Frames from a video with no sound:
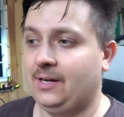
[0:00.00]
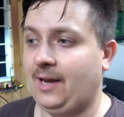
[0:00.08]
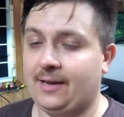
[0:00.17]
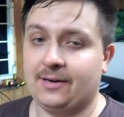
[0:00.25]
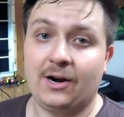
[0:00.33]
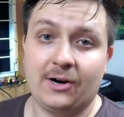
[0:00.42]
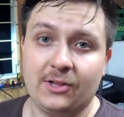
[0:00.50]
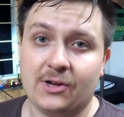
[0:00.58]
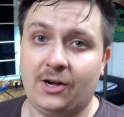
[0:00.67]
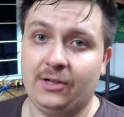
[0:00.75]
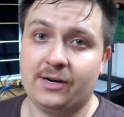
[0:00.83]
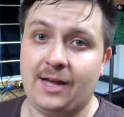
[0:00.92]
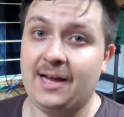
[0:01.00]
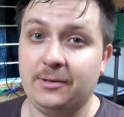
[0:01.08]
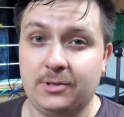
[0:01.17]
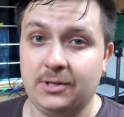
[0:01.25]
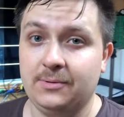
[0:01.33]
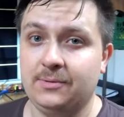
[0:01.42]
I can hardly call it a
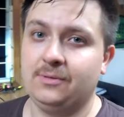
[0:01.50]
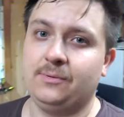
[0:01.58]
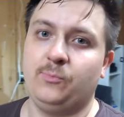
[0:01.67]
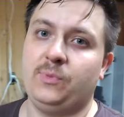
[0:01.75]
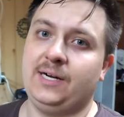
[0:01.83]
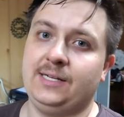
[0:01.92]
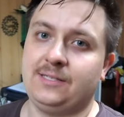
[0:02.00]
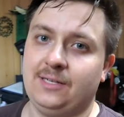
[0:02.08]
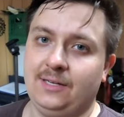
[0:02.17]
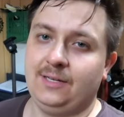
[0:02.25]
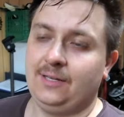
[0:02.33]
how-to, but